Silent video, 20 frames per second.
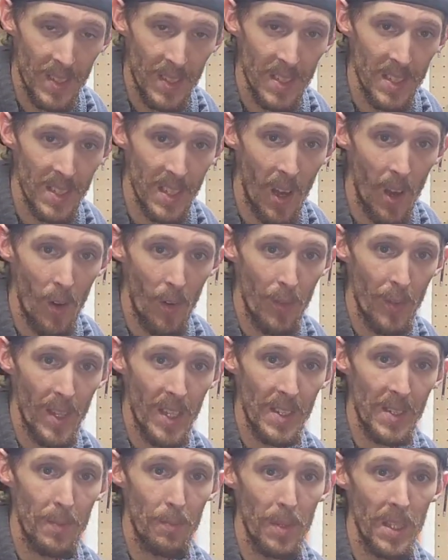
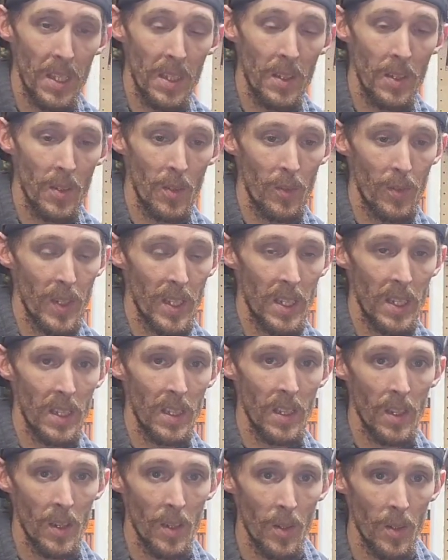Sawfest build
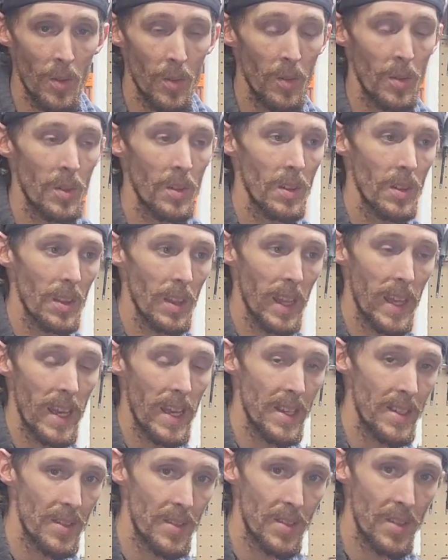video
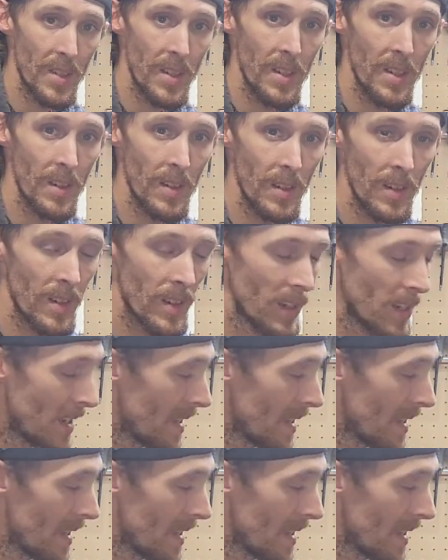last year.